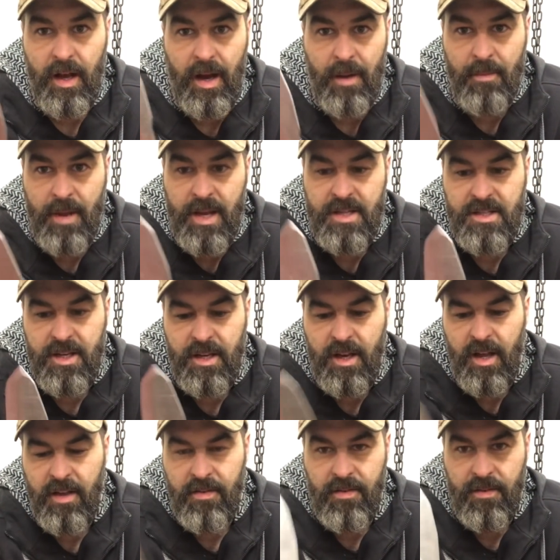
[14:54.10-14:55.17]
Amazing
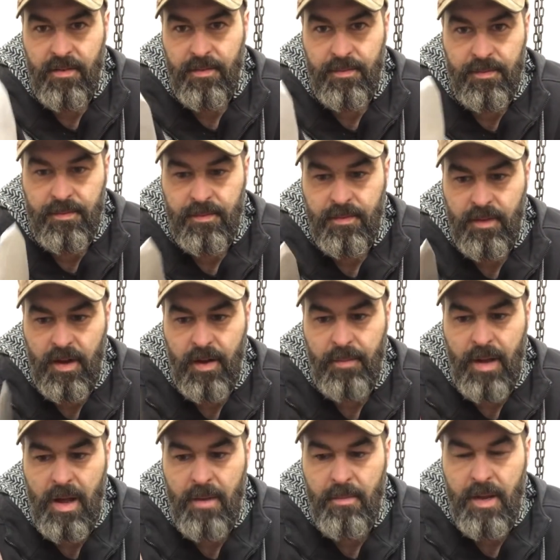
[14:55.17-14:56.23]
knife,
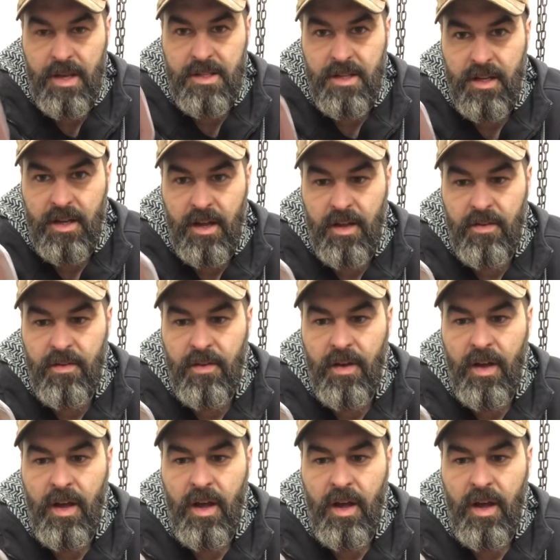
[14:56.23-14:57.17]
amazing knife.